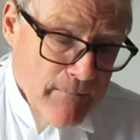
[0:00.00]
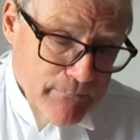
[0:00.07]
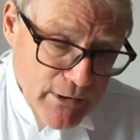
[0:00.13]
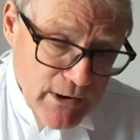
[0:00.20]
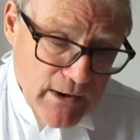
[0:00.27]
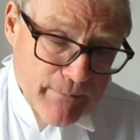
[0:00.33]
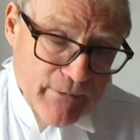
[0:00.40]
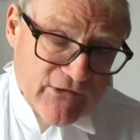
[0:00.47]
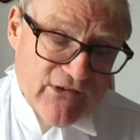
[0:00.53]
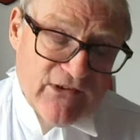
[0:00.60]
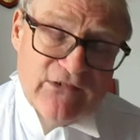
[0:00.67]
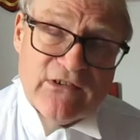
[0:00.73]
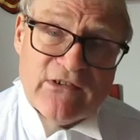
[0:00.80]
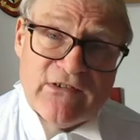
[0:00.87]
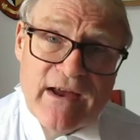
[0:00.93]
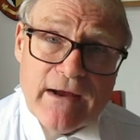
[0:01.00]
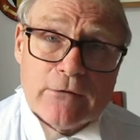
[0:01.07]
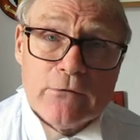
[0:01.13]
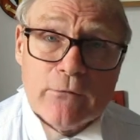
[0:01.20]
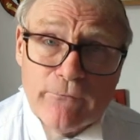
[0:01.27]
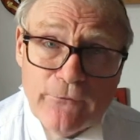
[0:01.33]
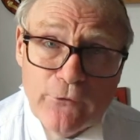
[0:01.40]
purpose is to
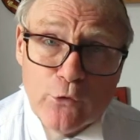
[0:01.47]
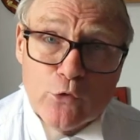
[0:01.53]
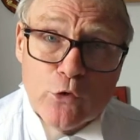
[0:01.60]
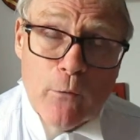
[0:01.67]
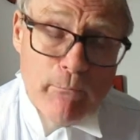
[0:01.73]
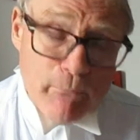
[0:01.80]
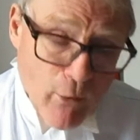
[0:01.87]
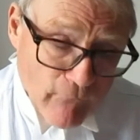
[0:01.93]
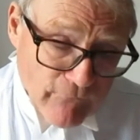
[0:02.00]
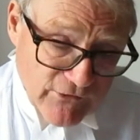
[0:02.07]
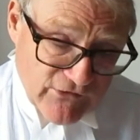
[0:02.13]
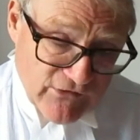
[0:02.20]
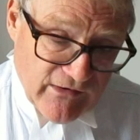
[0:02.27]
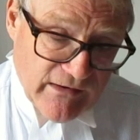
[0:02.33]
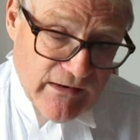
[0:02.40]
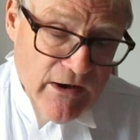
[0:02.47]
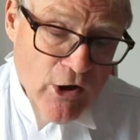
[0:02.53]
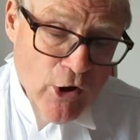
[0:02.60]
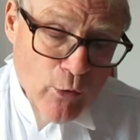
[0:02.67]
tackle fuel poverty,